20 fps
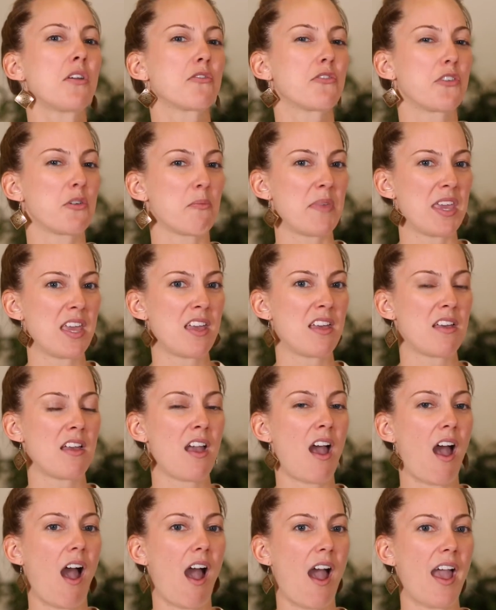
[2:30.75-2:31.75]
For me,
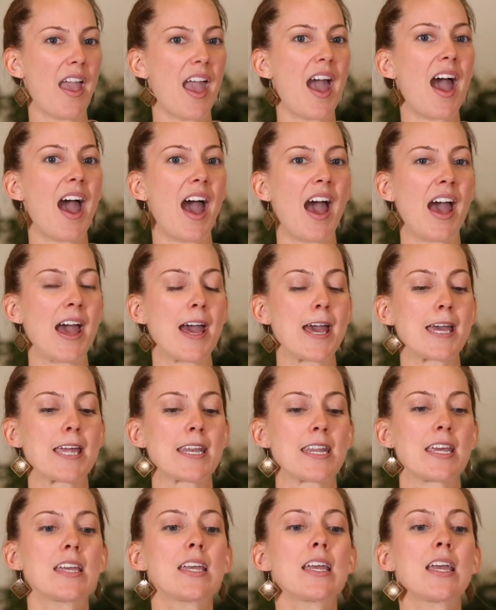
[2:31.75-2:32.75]
I
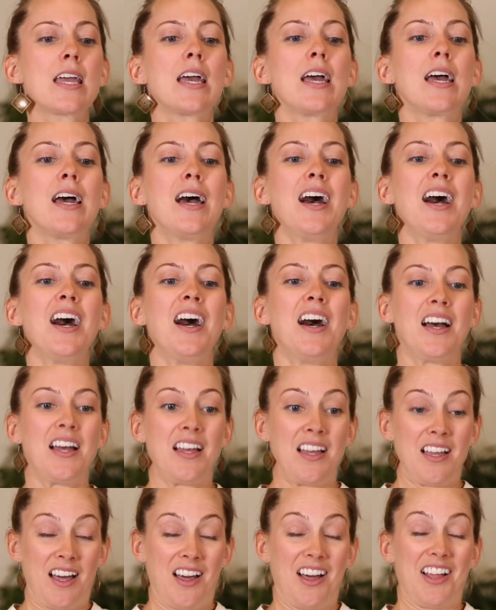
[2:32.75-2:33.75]
had
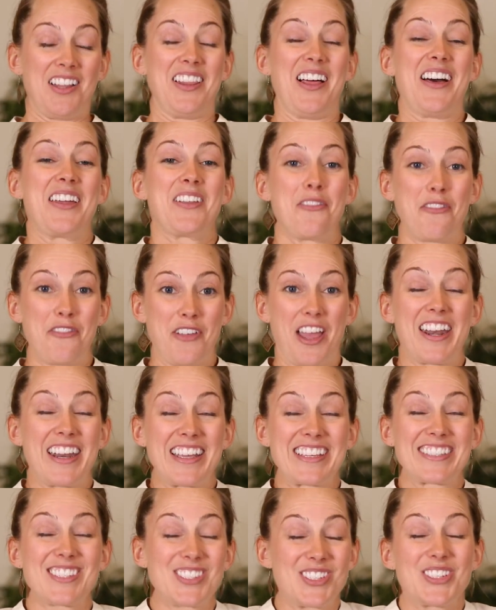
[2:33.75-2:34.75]
a lot of, and
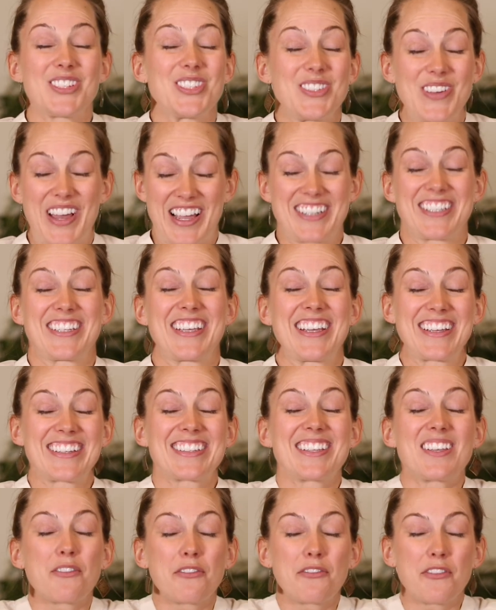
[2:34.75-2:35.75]
I still do
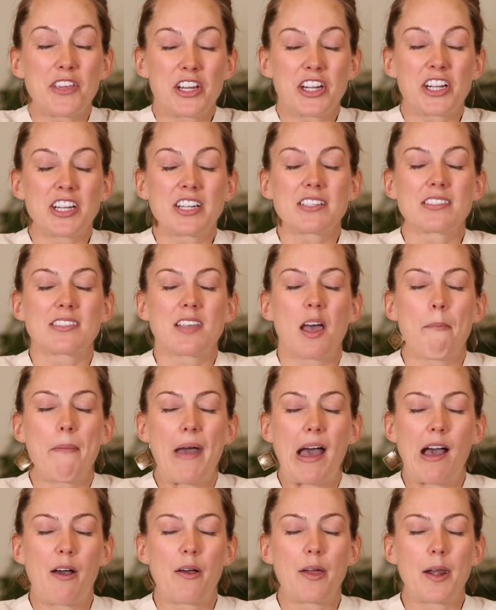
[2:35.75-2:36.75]
actually, fears
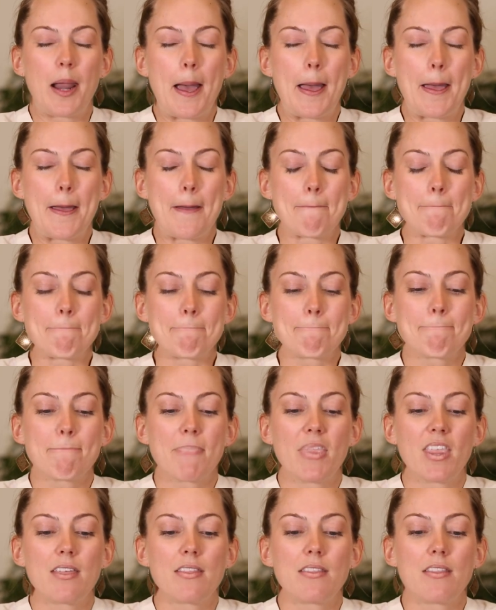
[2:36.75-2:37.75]
about
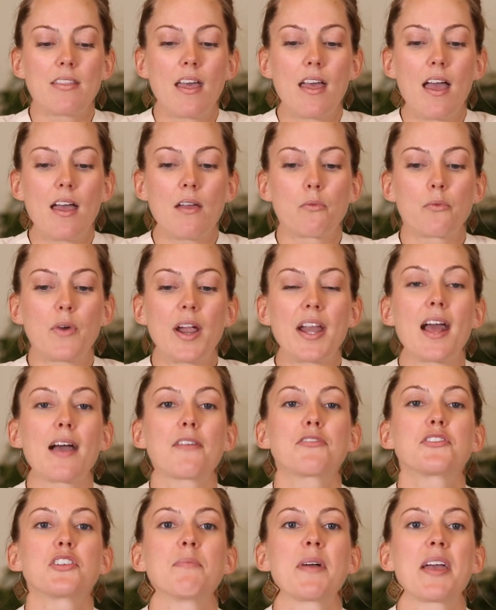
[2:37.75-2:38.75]
right
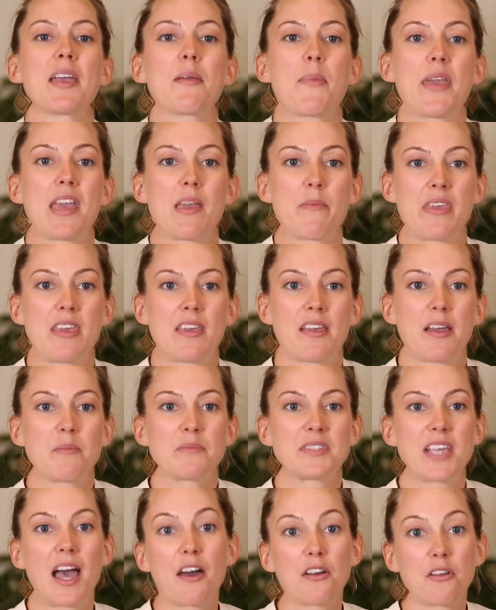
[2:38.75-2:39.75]
after my baby
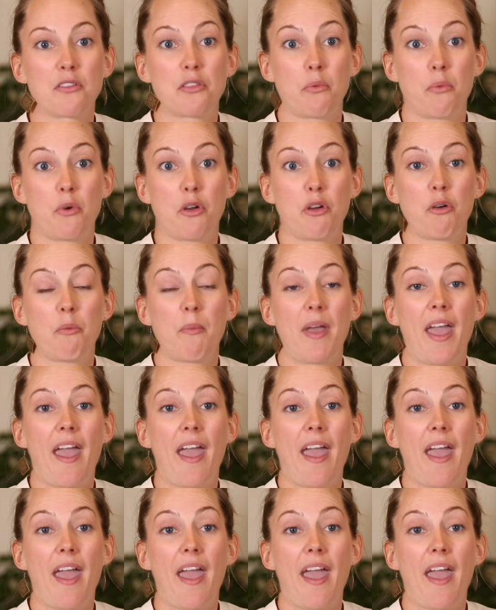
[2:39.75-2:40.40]
comes out of the womb.